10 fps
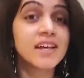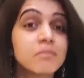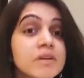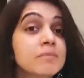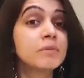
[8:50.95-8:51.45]

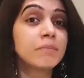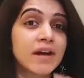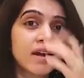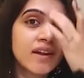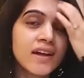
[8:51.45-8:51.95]
and be
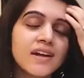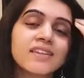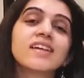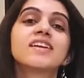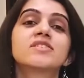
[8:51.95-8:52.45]
prepared
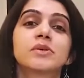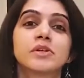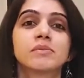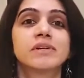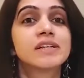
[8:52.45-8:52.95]
that it's
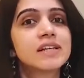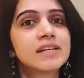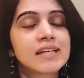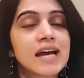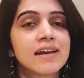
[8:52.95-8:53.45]
going to be
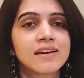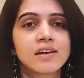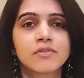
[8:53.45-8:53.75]
really tiring.